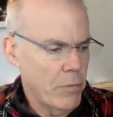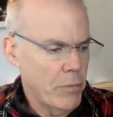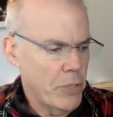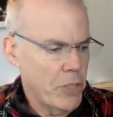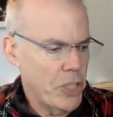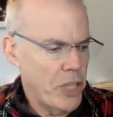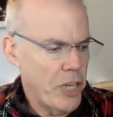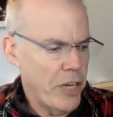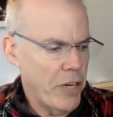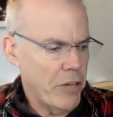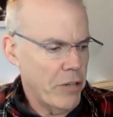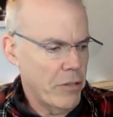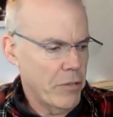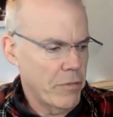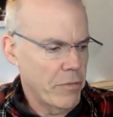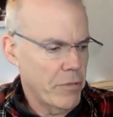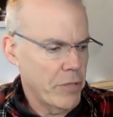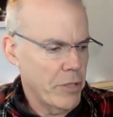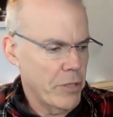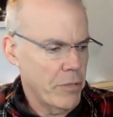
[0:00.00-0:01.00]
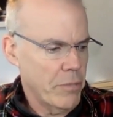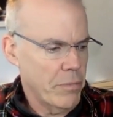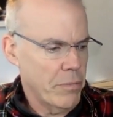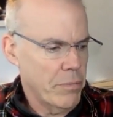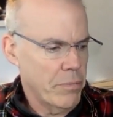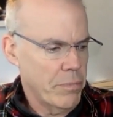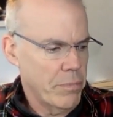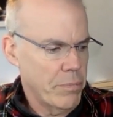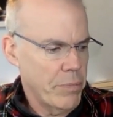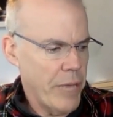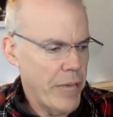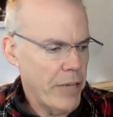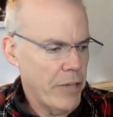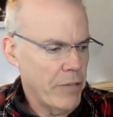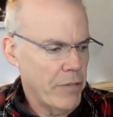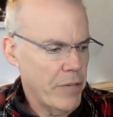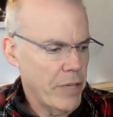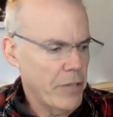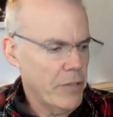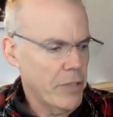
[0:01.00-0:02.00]
chair of the Bank
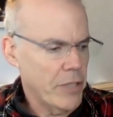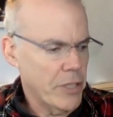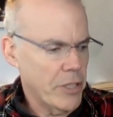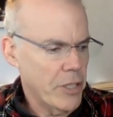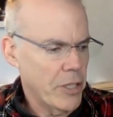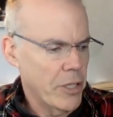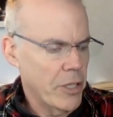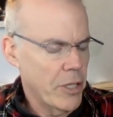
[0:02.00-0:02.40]
of England,